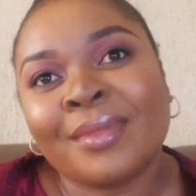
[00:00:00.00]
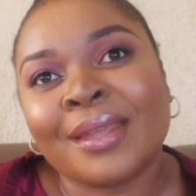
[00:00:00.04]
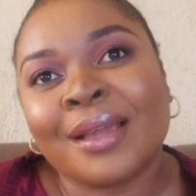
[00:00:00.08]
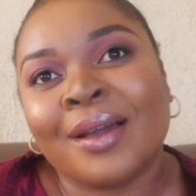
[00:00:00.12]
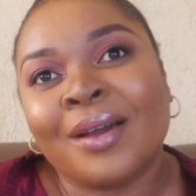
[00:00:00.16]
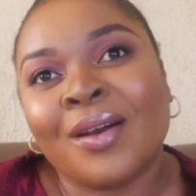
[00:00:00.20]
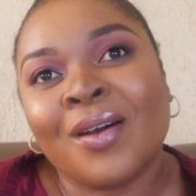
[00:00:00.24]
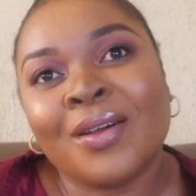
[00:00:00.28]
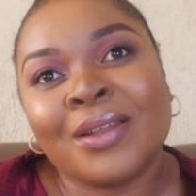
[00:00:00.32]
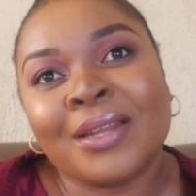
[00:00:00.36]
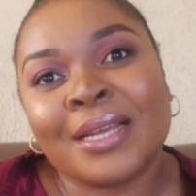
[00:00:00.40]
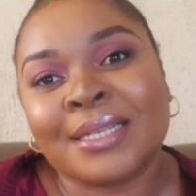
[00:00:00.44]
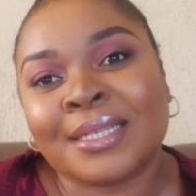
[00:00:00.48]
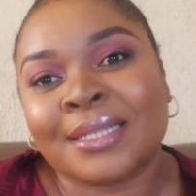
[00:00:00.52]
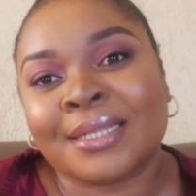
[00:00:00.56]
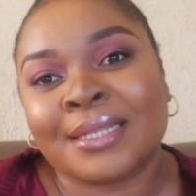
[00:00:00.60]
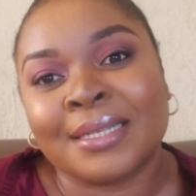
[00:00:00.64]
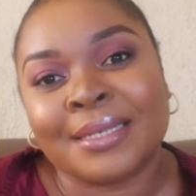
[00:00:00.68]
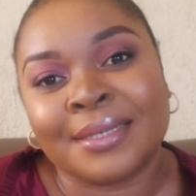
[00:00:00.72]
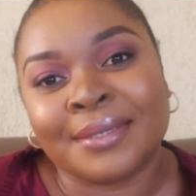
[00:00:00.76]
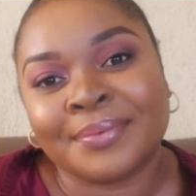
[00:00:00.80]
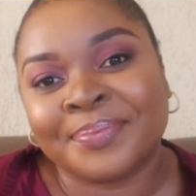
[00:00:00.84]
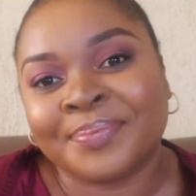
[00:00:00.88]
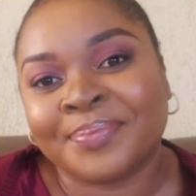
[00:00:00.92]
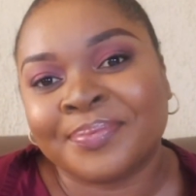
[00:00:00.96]

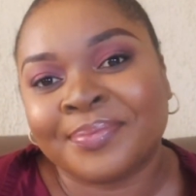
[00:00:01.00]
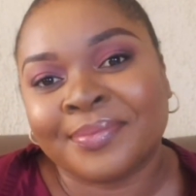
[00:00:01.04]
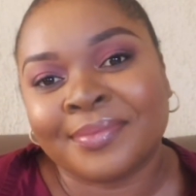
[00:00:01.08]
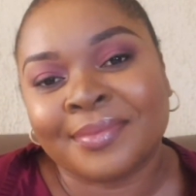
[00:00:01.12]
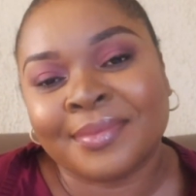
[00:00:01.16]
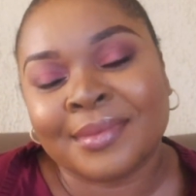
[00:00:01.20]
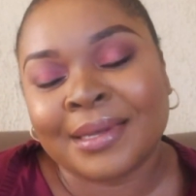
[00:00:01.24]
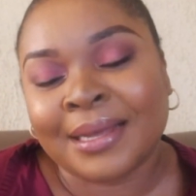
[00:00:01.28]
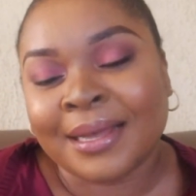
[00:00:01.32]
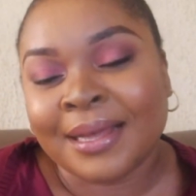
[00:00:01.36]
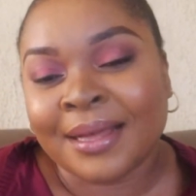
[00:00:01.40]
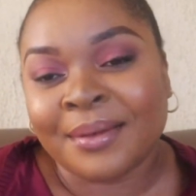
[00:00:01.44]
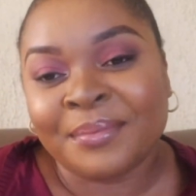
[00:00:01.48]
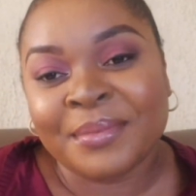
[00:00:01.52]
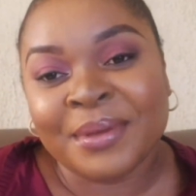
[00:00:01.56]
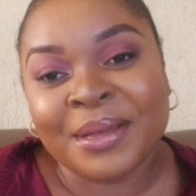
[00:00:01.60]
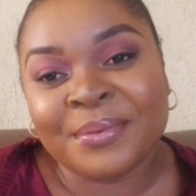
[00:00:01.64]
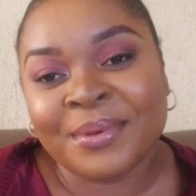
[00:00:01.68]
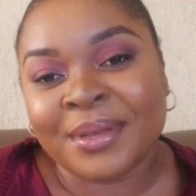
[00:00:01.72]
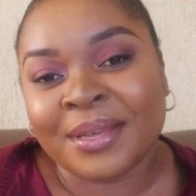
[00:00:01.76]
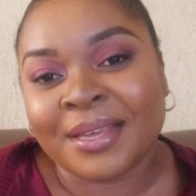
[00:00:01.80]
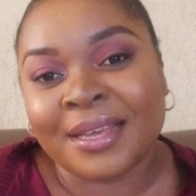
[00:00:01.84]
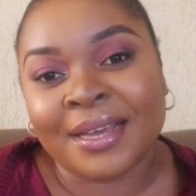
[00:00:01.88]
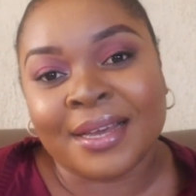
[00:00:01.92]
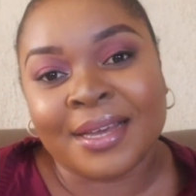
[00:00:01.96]
Honestly,
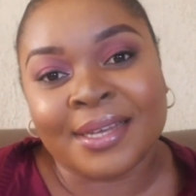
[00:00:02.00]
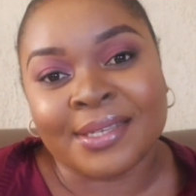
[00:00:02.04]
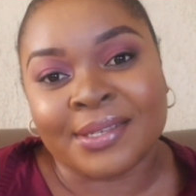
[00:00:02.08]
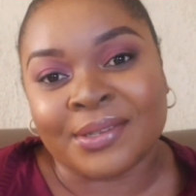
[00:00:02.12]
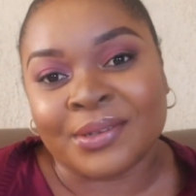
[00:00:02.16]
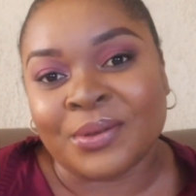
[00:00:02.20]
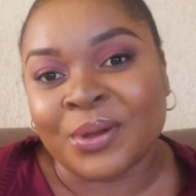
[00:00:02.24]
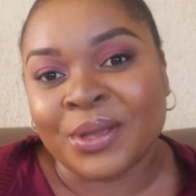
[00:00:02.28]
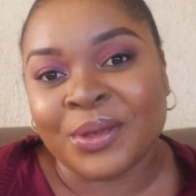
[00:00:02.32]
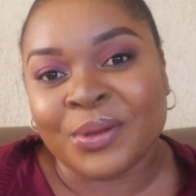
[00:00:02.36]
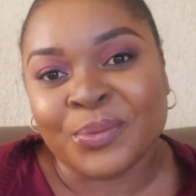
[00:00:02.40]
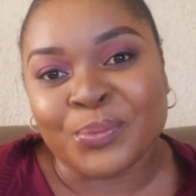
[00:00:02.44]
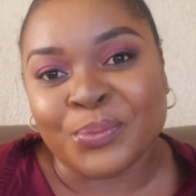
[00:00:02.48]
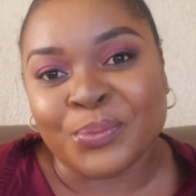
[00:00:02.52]
baby girl is going